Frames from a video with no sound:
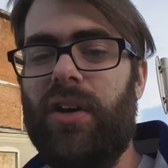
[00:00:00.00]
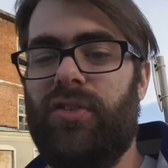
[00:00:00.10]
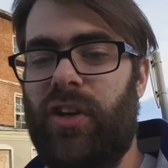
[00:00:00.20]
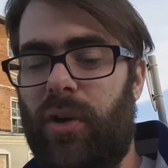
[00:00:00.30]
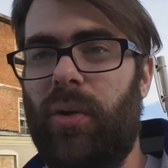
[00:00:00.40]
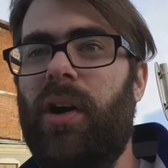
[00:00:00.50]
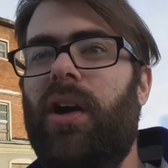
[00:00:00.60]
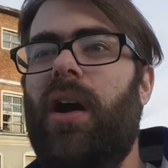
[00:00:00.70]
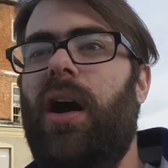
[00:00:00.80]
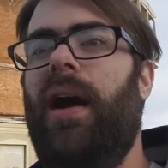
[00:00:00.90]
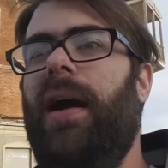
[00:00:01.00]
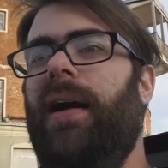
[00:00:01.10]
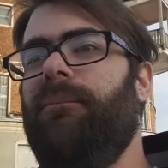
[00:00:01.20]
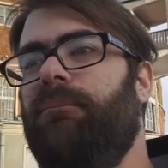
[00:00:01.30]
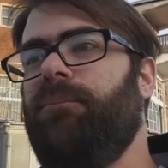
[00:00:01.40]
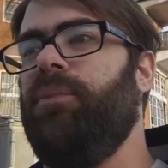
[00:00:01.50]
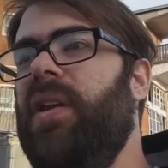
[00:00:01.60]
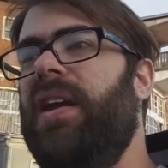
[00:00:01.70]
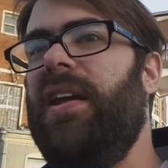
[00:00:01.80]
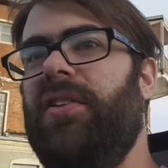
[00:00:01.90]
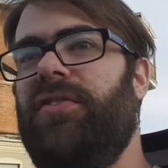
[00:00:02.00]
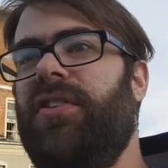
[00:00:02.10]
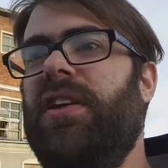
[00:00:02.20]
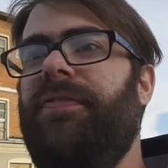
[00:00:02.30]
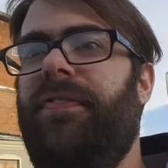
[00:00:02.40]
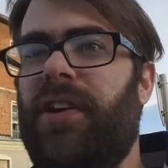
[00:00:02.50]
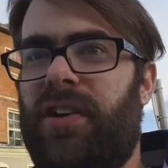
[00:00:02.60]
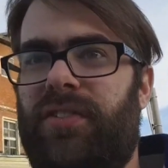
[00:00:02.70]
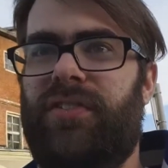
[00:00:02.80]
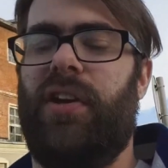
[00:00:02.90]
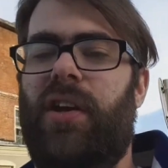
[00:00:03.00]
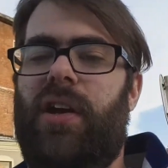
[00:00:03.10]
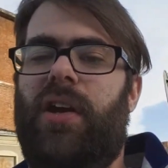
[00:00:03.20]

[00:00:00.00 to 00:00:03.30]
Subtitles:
So, it is the first...